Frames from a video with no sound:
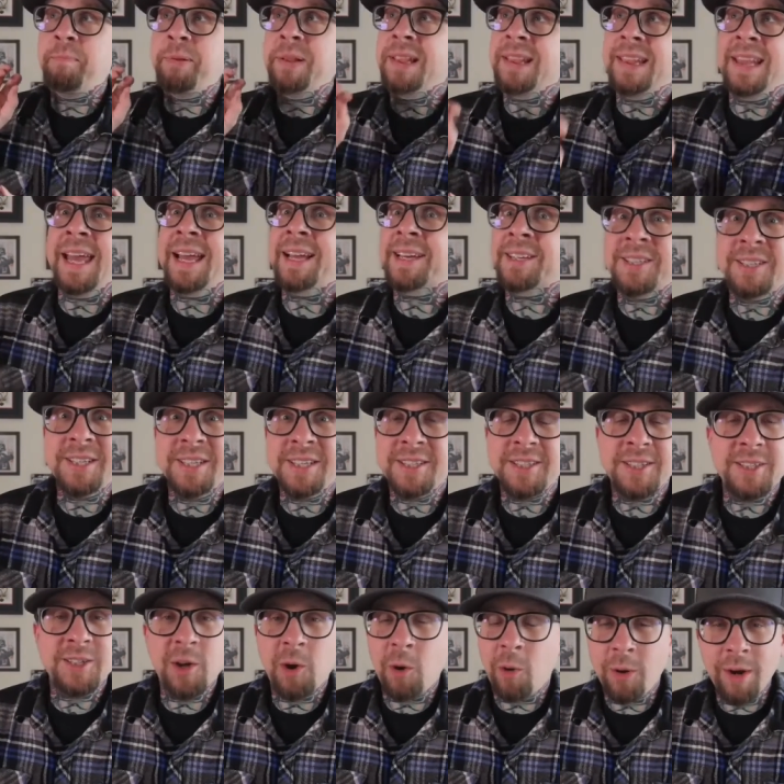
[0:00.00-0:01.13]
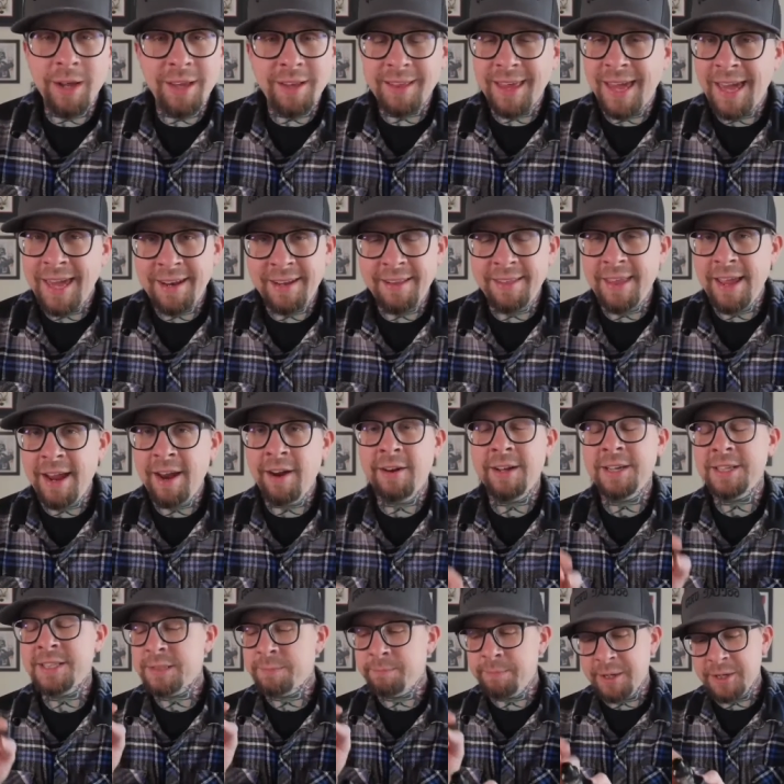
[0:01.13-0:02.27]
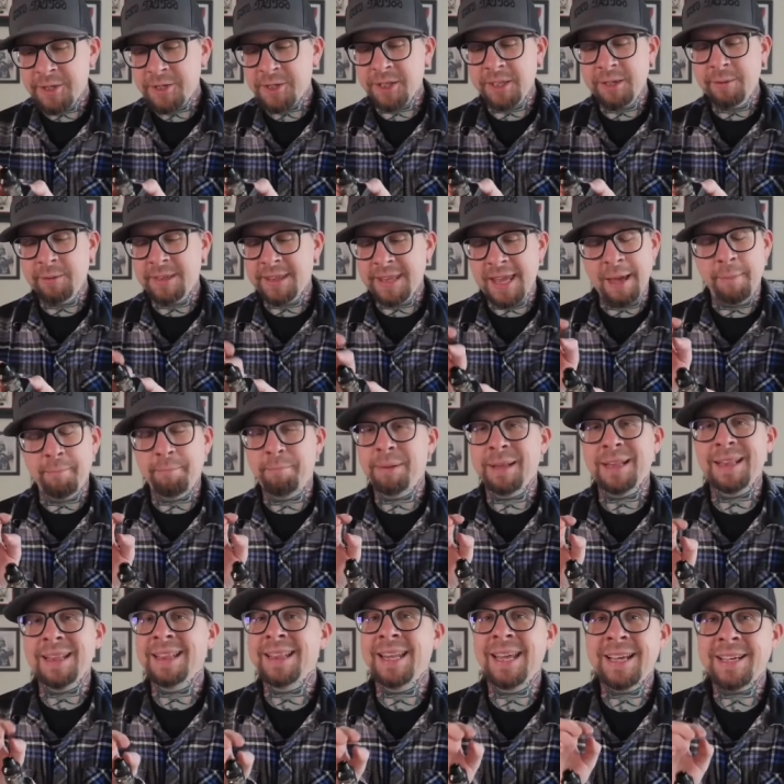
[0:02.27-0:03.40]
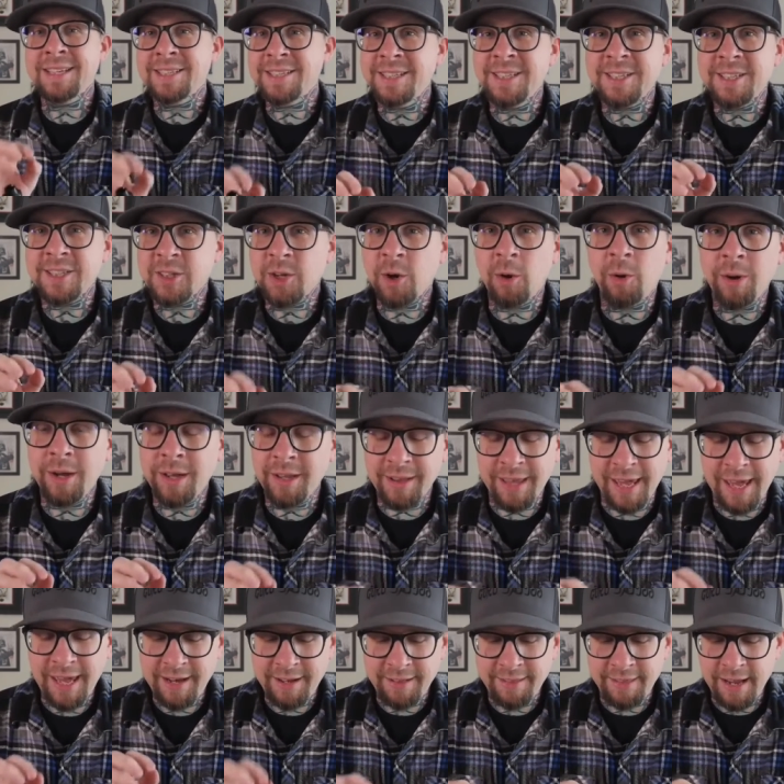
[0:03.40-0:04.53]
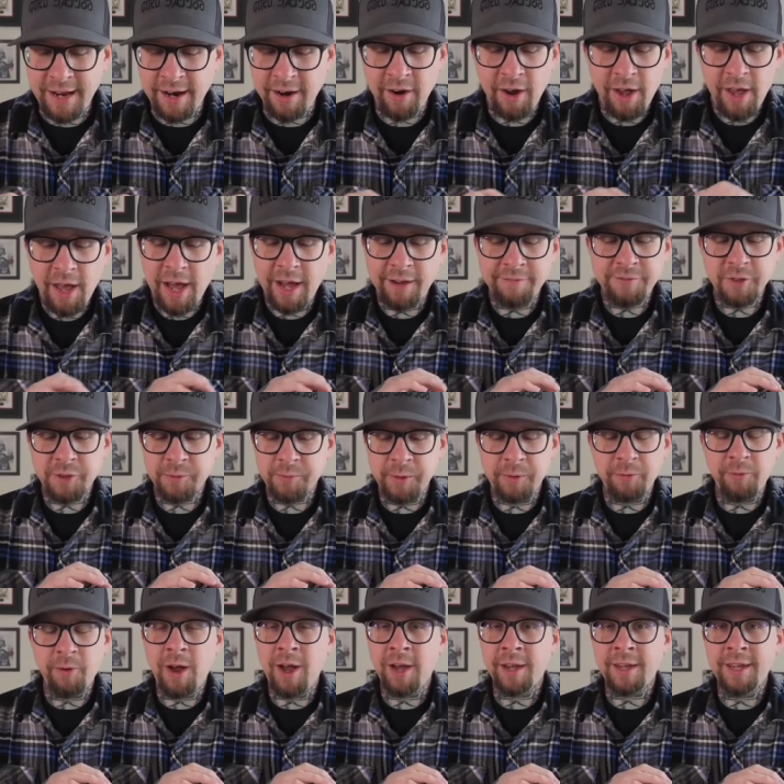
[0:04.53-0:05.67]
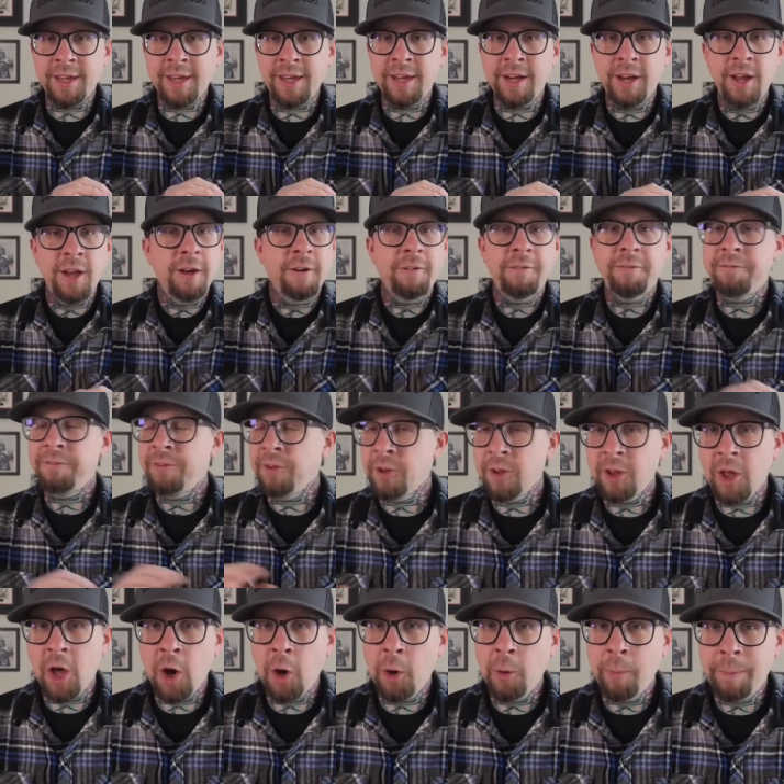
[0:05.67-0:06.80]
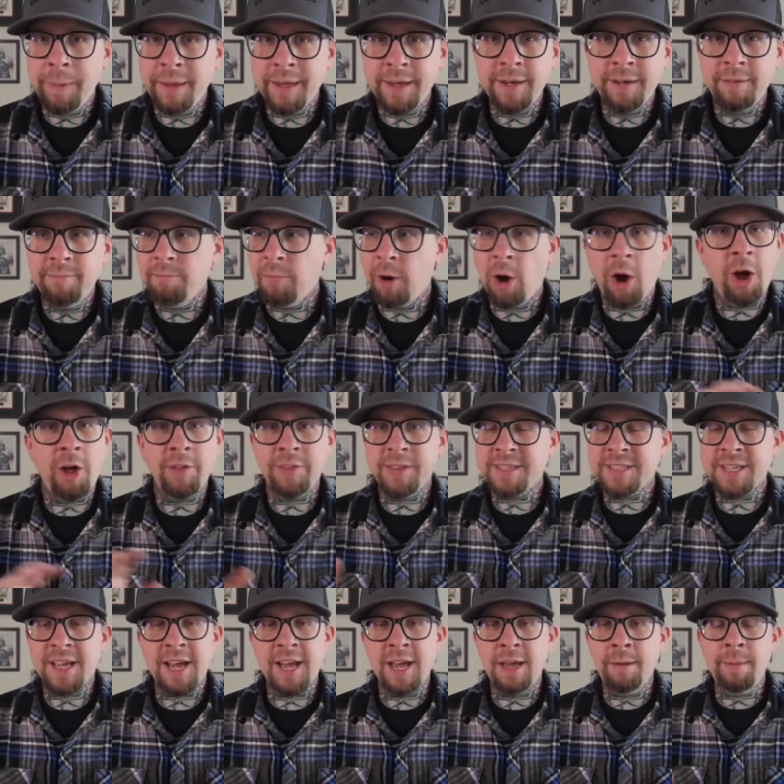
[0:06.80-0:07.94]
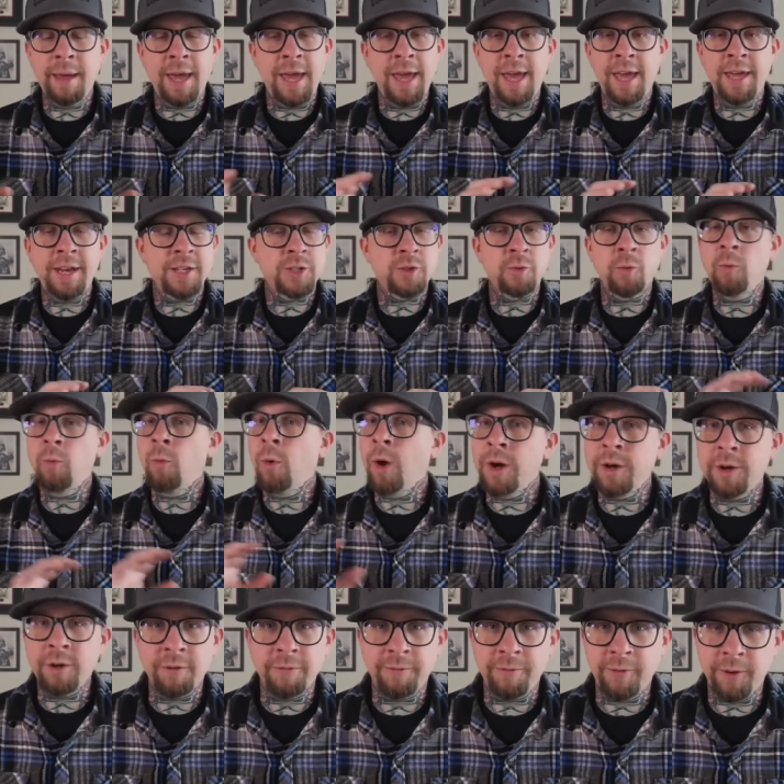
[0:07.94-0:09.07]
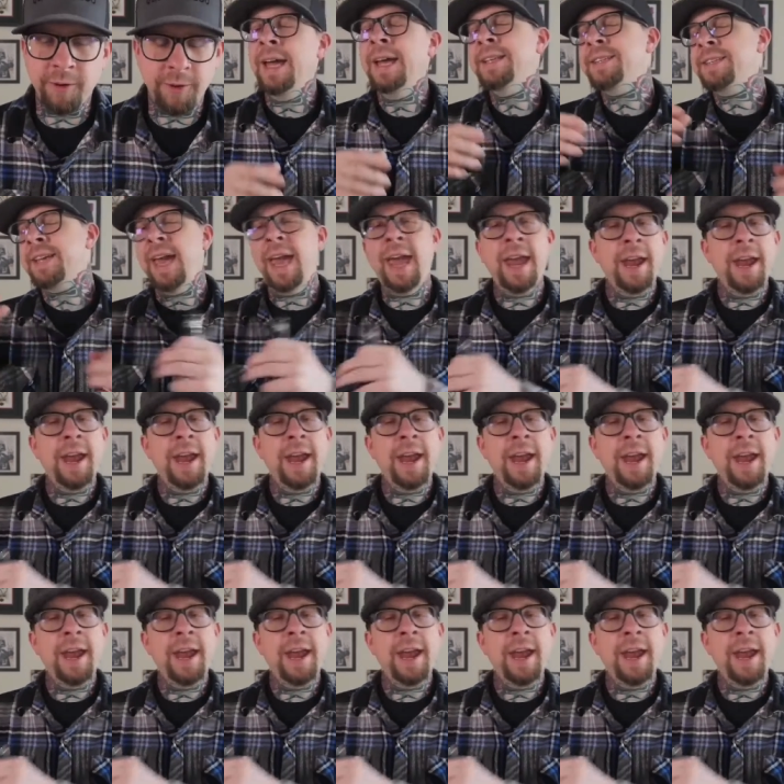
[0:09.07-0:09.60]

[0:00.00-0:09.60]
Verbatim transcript: plexus coil head in there, especially with that plexus coil head in there. I've just been rocking it full open all the time and it's wonderful. It's